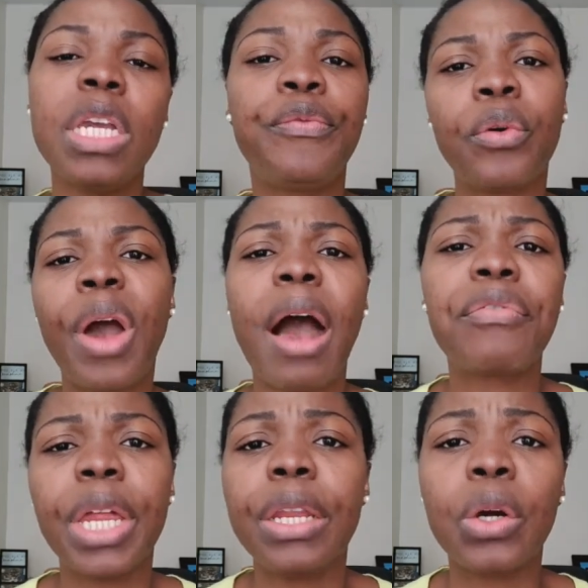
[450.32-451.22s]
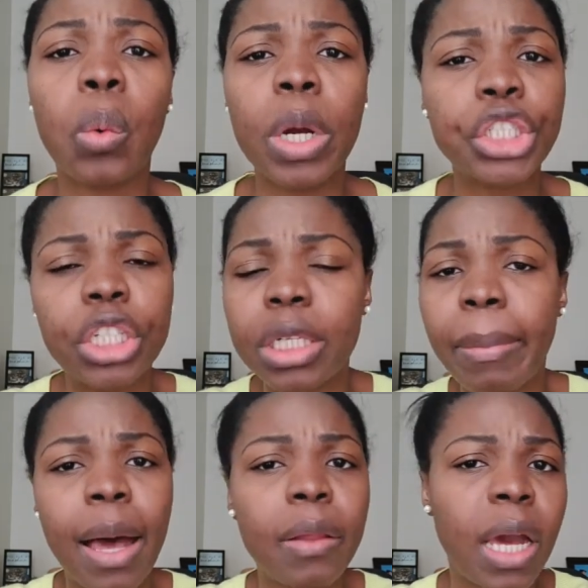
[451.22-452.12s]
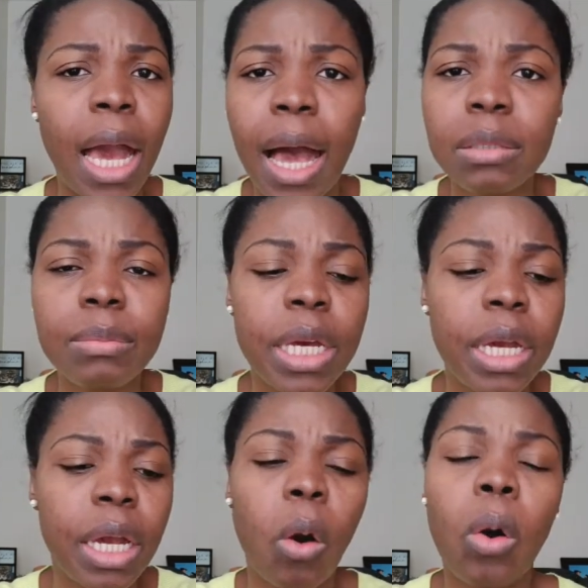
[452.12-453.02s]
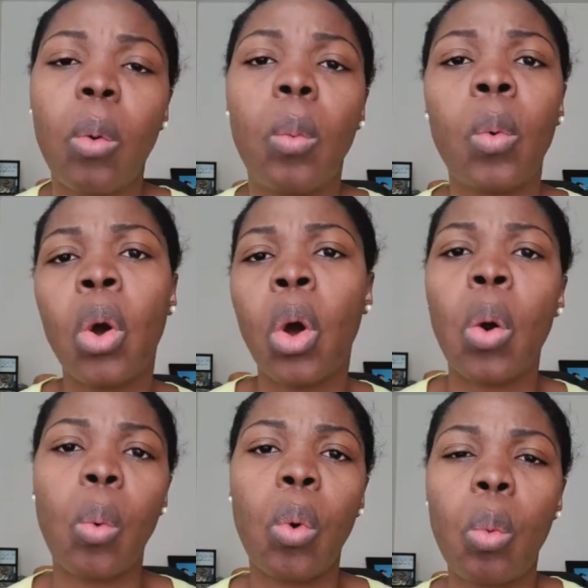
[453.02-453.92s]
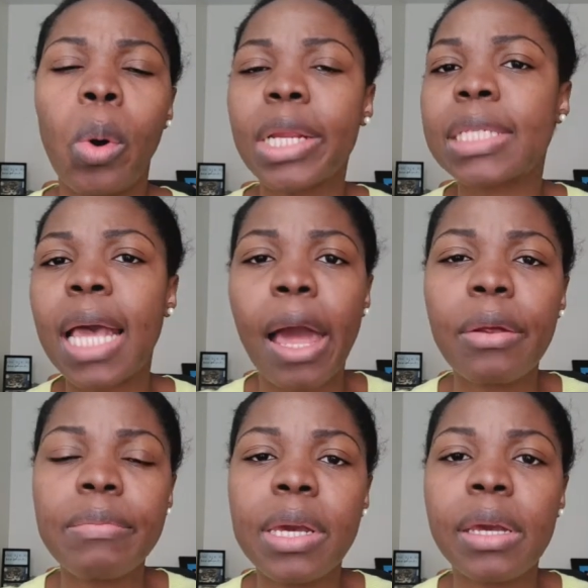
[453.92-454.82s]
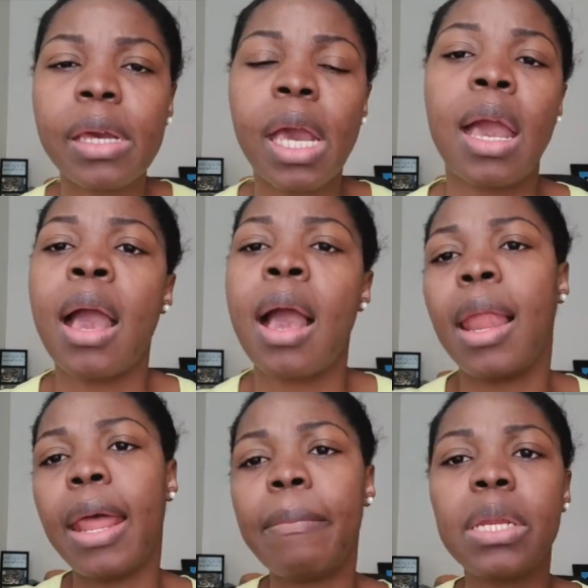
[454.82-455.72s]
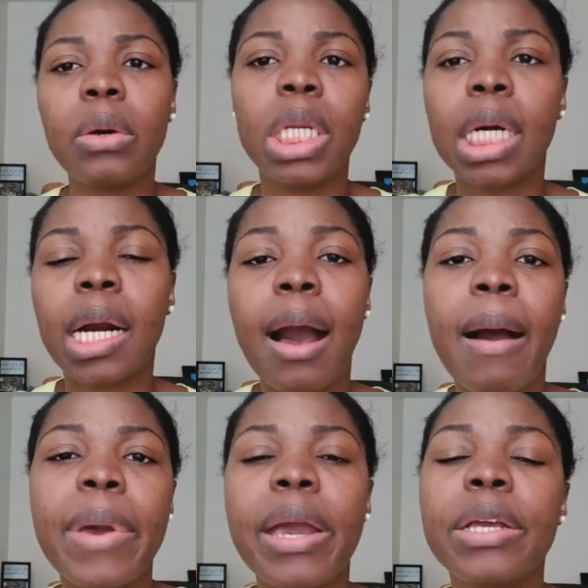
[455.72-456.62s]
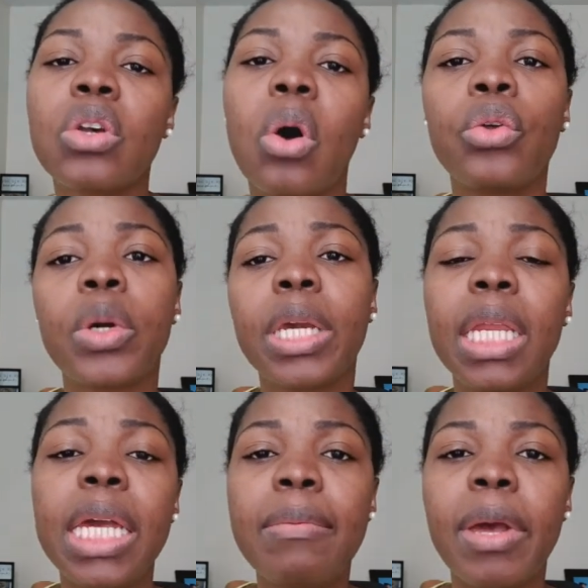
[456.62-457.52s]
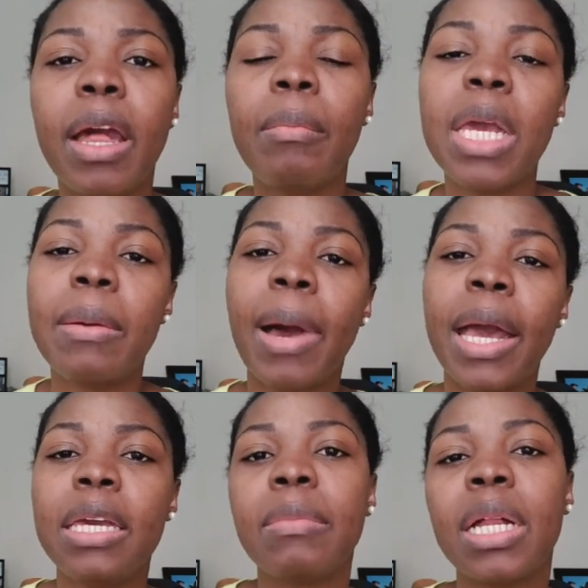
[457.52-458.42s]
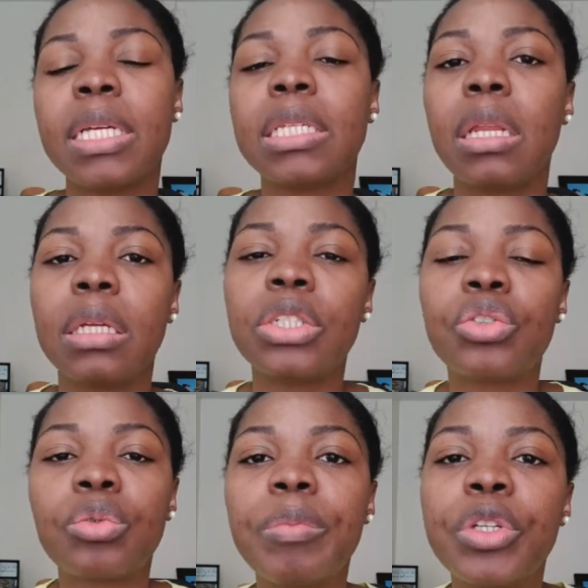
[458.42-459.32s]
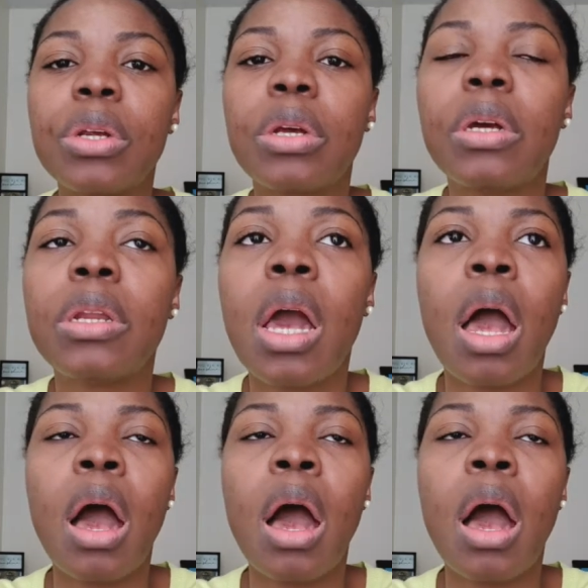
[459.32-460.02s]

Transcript: if you have any question about the Atomy or what is Atomy, let me know in a comment, or you can email me. My email is in the description.